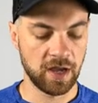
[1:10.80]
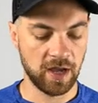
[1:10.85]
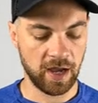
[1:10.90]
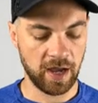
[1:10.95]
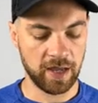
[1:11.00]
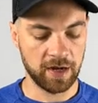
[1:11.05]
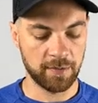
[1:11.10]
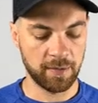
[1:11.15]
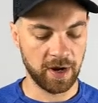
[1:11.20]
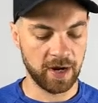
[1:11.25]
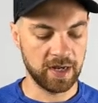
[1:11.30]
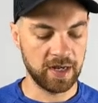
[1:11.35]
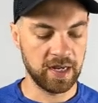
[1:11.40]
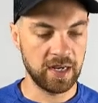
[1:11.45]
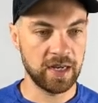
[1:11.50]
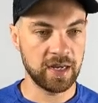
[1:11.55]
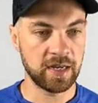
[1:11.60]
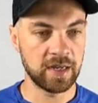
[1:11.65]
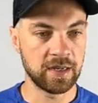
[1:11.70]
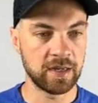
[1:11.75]
item
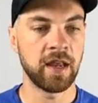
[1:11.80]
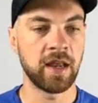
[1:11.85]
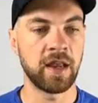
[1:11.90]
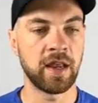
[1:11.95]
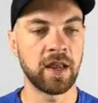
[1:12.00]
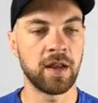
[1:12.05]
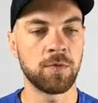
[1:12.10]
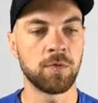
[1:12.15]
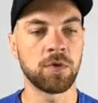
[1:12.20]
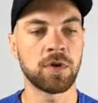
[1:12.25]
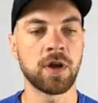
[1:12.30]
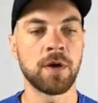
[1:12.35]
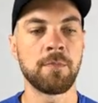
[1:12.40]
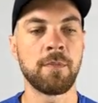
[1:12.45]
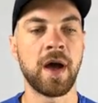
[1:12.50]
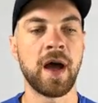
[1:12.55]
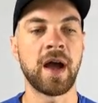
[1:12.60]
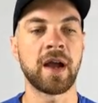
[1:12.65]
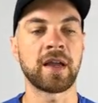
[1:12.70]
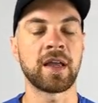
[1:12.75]
ID, and we'll come
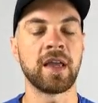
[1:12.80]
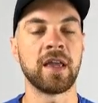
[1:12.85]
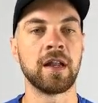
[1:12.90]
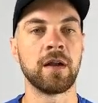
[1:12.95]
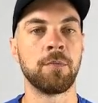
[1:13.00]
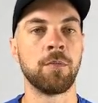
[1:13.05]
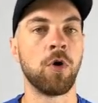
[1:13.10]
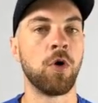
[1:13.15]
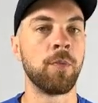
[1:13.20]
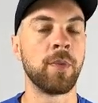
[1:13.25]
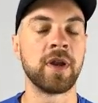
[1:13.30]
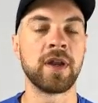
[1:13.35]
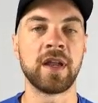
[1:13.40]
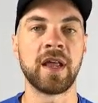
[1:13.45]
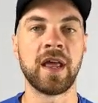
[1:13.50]
back in a moment